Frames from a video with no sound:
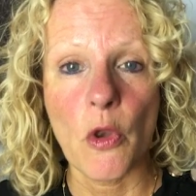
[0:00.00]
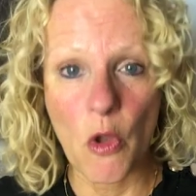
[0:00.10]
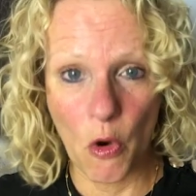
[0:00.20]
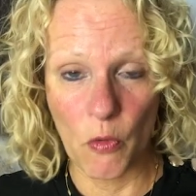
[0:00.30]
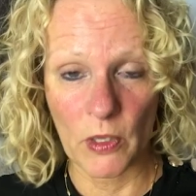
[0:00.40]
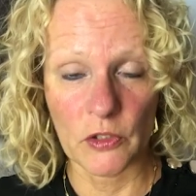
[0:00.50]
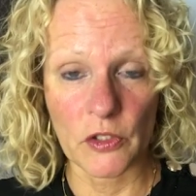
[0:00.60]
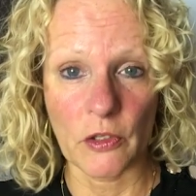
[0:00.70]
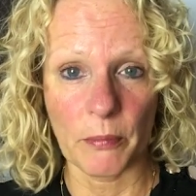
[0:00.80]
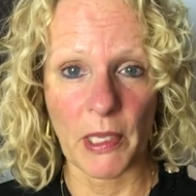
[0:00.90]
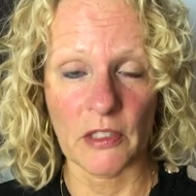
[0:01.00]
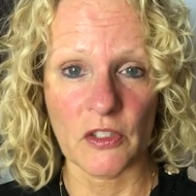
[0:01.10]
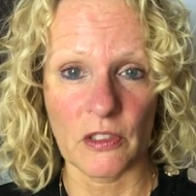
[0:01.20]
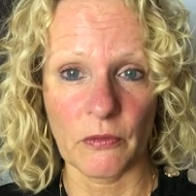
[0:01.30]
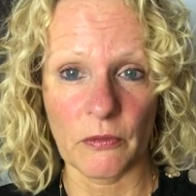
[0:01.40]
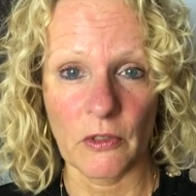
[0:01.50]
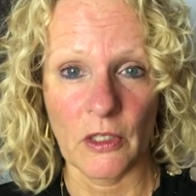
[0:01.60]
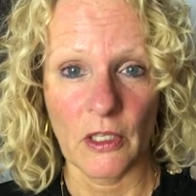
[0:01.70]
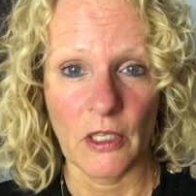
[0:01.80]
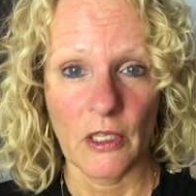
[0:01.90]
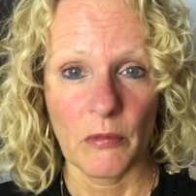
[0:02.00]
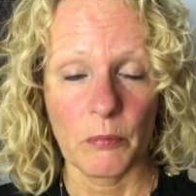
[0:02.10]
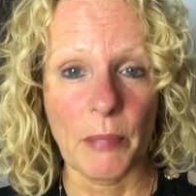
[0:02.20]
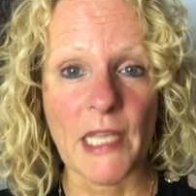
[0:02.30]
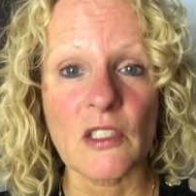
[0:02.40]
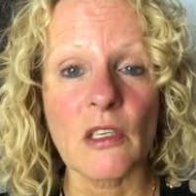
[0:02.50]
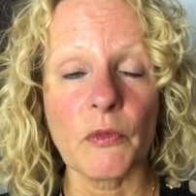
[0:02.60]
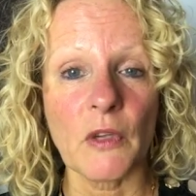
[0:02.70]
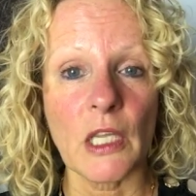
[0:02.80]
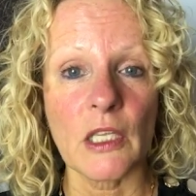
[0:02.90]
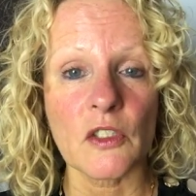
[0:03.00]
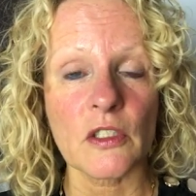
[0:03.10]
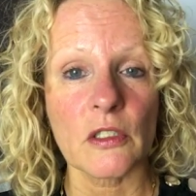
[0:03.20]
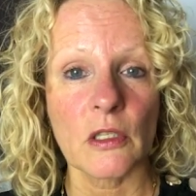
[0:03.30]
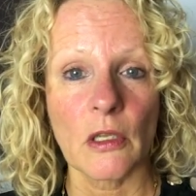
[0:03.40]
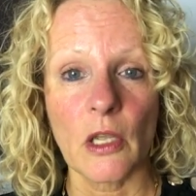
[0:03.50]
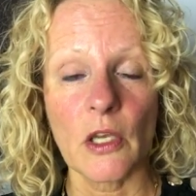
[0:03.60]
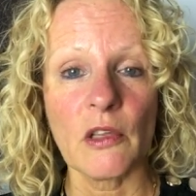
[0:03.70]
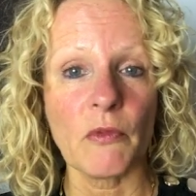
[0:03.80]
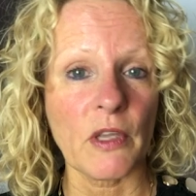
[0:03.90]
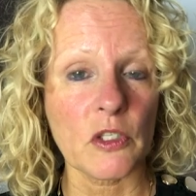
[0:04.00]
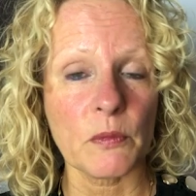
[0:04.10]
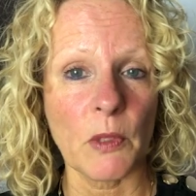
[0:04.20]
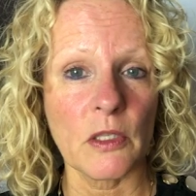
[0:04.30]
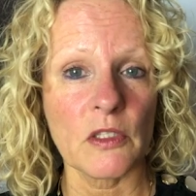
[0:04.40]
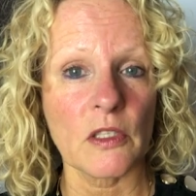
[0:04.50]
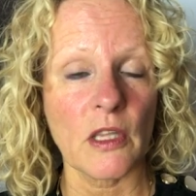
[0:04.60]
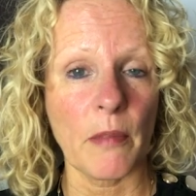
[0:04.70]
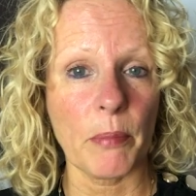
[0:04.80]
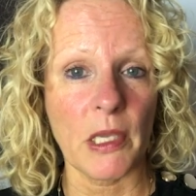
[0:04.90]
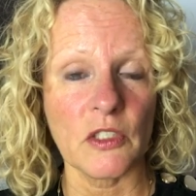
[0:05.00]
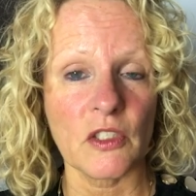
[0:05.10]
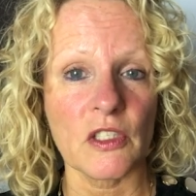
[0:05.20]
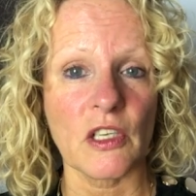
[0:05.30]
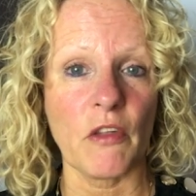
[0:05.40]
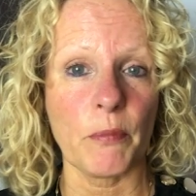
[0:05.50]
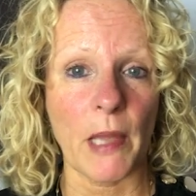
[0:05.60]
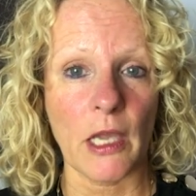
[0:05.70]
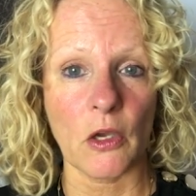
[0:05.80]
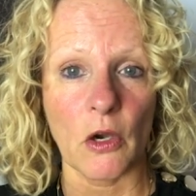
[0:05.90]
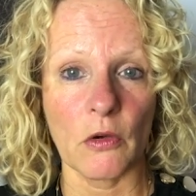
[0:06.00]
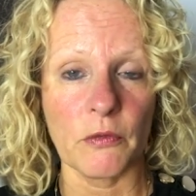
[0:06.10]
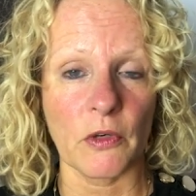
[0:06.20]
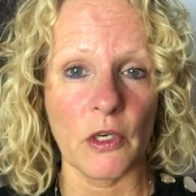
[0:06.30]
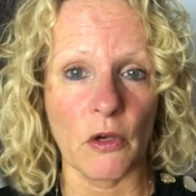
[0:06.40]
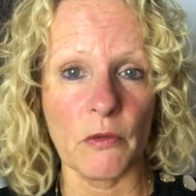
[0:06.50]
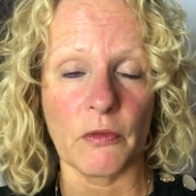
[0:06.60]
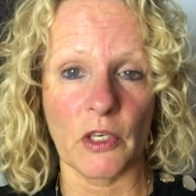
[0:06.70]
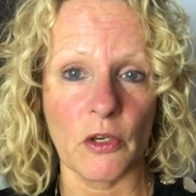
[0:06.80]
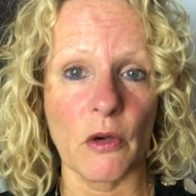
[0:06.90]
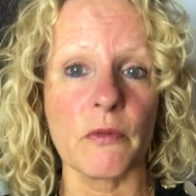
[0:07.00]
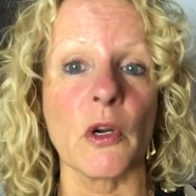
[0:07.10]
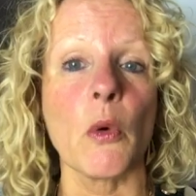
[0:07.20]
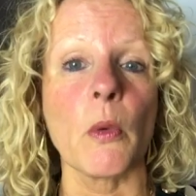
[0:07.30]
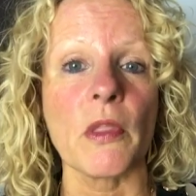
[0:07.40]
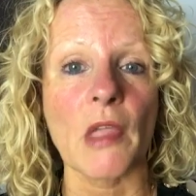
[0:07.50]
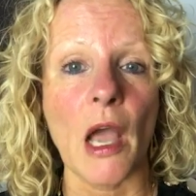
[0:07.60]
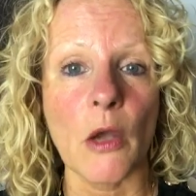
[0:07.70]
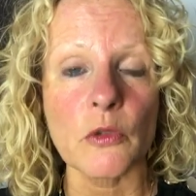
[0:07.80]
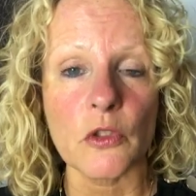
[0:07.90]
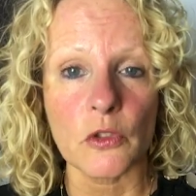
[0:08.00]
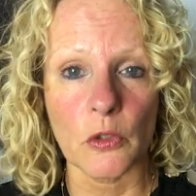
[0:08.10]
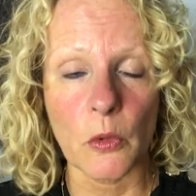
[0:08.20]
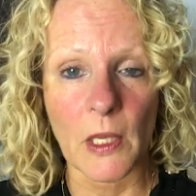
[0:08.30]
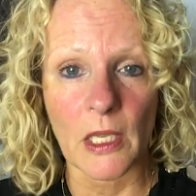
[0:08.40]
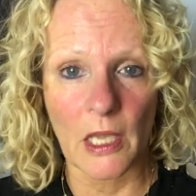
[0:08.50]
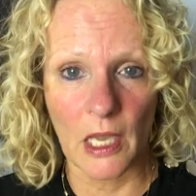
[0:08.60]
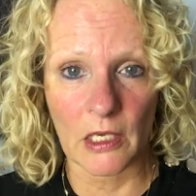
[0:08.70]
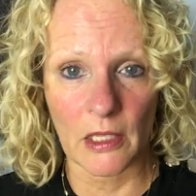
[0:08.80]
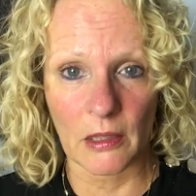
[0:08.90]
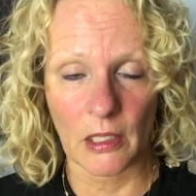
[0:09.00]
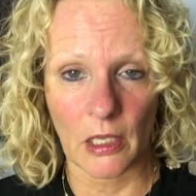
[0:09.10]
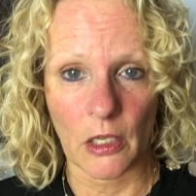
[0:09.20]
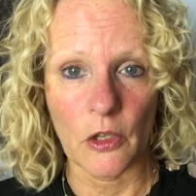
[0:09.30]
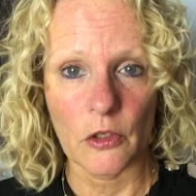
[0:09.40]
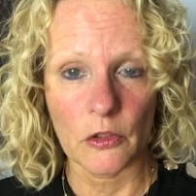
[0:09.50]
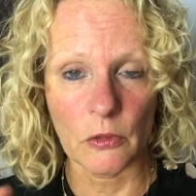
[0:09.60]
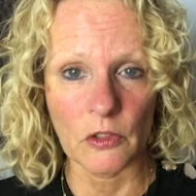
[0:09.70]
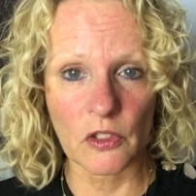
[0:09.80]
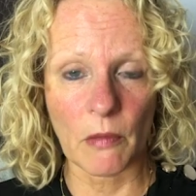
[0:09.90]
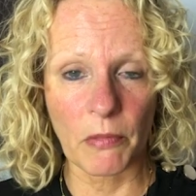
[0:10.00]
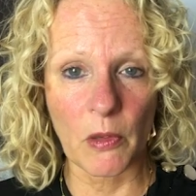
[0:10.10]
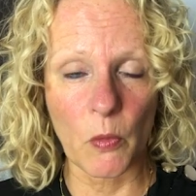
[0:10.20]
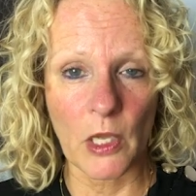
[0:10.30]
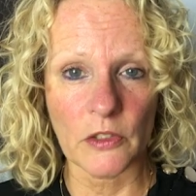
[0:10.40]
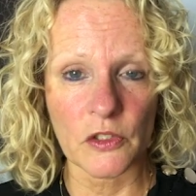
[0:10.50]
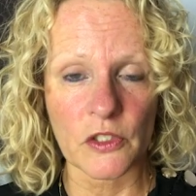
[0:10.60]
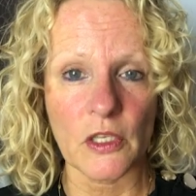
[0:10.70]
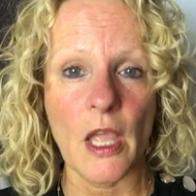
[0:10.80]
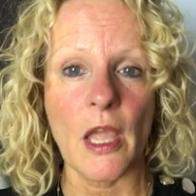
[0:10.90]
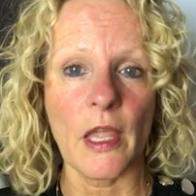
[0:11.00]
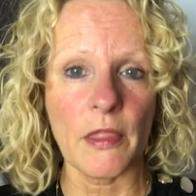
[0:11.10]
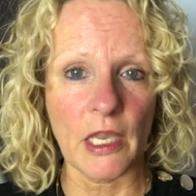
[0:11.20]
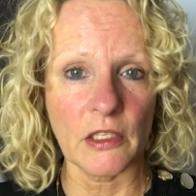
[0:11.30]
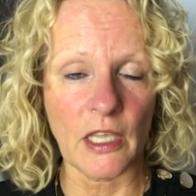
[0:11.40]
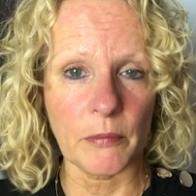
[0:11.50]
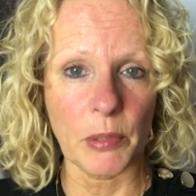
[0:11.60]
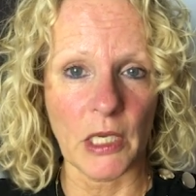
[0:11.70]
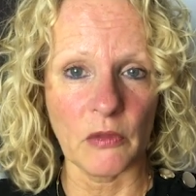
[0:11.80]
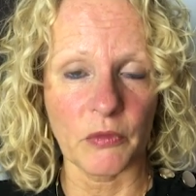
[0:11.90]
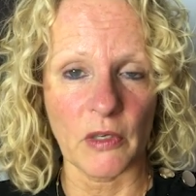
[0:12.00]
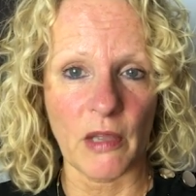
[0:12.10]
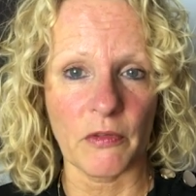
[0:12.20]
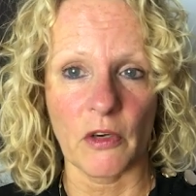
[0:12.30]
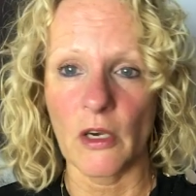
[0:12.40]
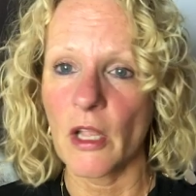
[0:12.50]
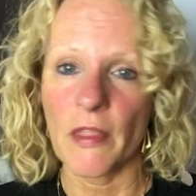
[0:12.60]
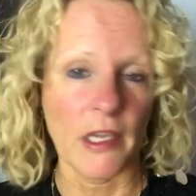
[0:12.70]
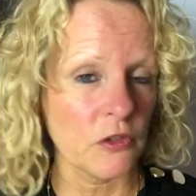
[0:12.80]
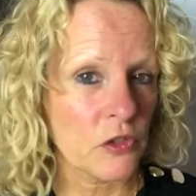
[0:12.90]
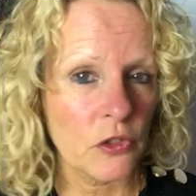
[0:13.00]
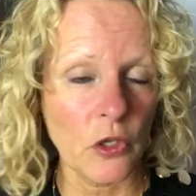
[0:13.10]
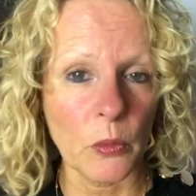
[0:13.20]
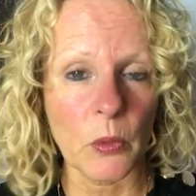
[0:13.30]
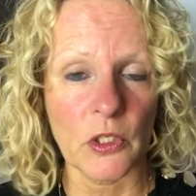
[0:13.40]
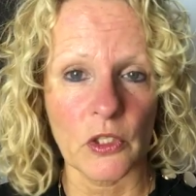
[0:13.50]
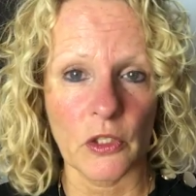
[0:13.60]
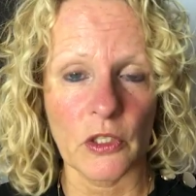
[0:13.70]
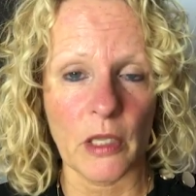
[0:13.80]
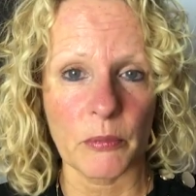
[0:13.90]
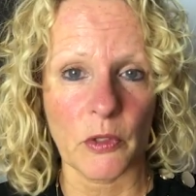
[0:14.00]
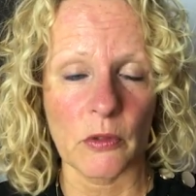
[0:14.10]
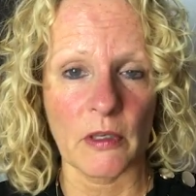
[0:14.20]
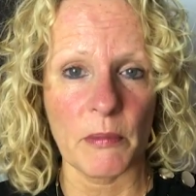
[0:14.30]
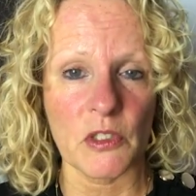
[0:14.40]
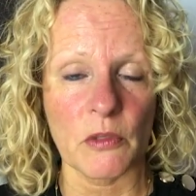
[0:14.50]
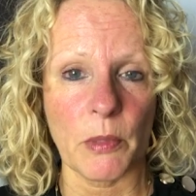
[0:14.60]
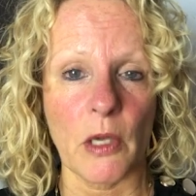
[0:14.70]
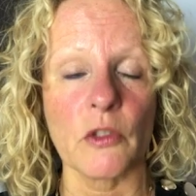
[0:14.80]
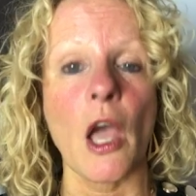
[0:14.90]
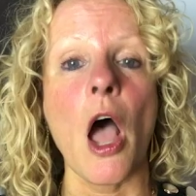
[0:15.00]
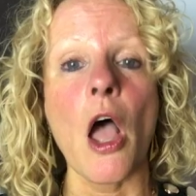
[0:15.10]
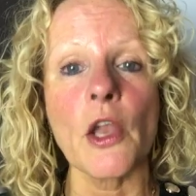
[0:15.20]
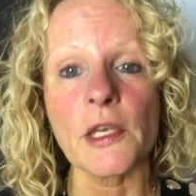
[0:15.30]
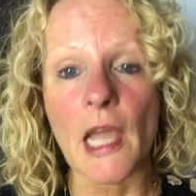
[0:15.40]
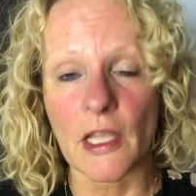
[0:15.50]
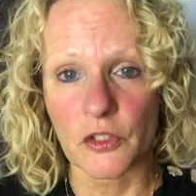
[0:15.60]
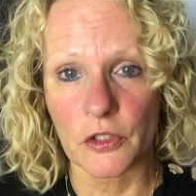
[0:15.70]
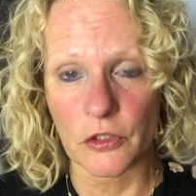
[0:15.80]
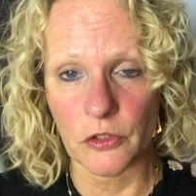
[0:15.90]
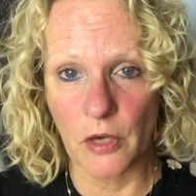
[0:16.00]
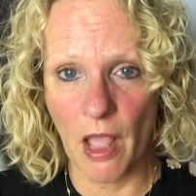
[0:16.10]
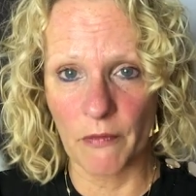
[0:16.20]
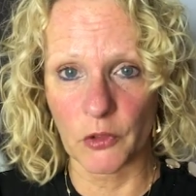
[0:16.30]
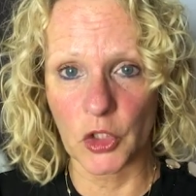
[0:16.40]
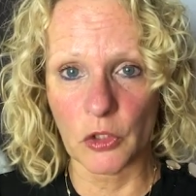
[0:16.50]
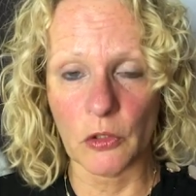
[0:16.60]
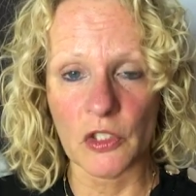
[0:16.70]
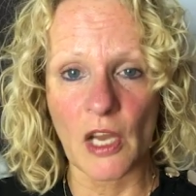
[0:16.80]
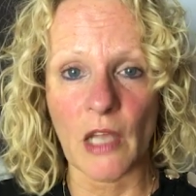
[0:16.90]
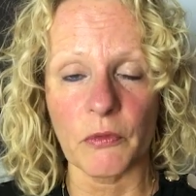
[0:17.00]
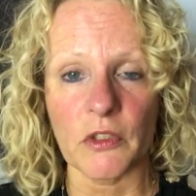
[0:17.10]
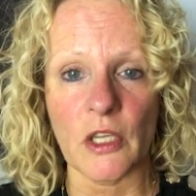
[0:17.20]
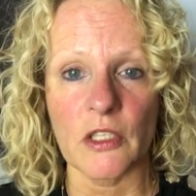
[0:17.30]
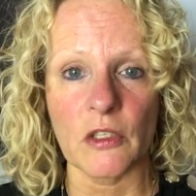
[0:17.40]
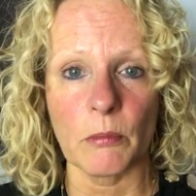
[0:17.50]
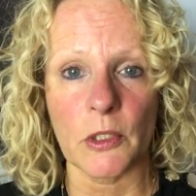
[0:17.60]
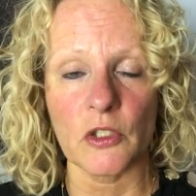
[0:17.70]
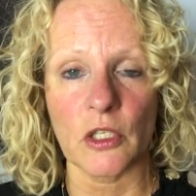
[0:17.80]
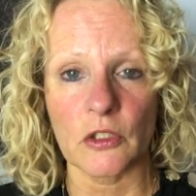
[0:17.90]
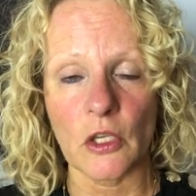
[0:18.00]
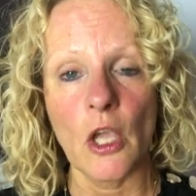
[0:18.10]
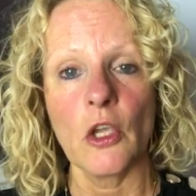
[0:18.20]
No, it's not passive. Passive is an investment that pays itself back over and over and over without doing anything. Doing something once and then get paid forever. That's not what an online program is about, unless you have a huge advertising budget.